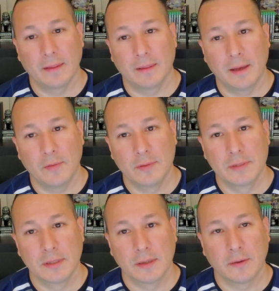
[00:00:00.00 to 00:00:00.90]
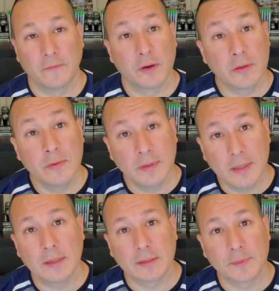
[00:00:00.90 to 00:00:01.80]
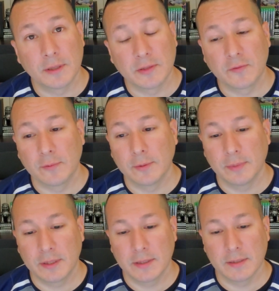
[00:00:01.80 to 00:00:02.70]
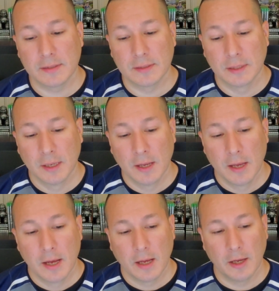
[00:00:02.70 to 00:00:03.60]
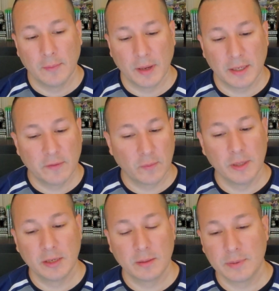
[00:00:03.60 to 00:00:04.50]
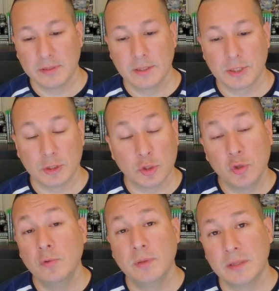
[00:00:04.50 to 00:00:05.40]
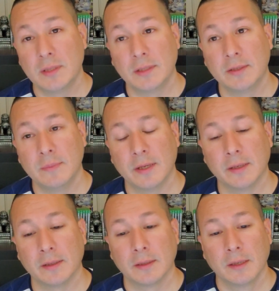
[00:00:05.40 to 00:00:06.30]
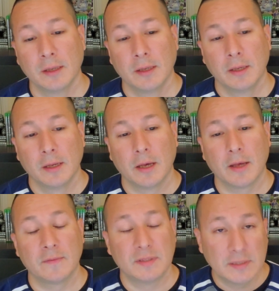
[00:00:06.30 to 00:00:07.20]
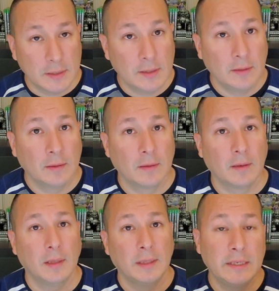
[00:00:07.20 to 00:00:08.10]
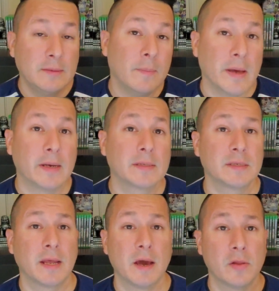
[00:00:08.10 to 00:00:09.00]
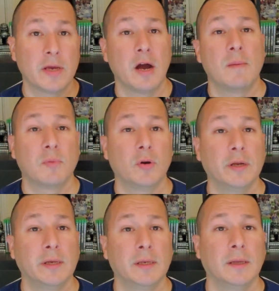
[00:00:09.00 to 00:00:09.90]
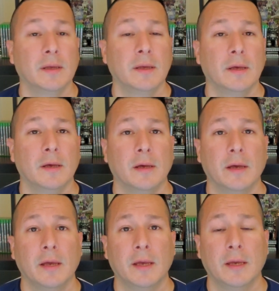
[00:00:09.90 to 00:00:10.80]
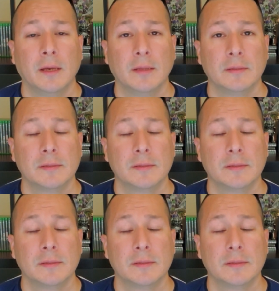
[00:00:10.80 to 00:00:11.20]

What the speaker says: That was a very unique experience for me because I'd never been in a position to be the lead medic. I've seen lead medics and how they operate, and